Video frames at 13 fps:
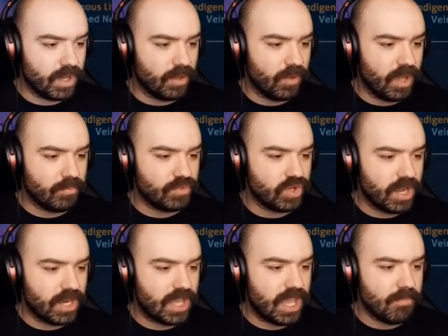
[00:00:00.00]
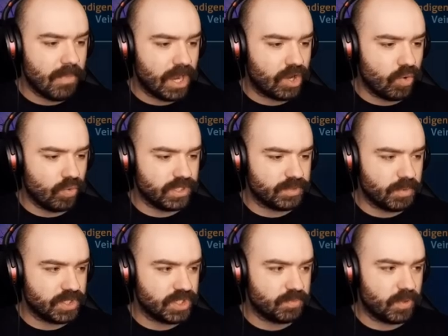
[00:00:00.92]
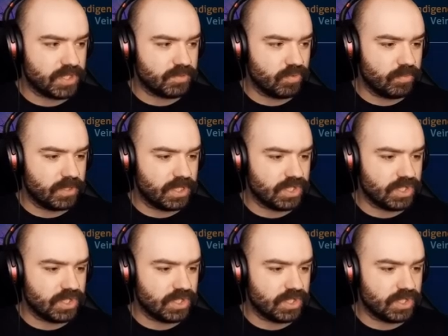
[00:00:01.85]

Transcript: by the way. I'm trying to keep my cool as much as possible, but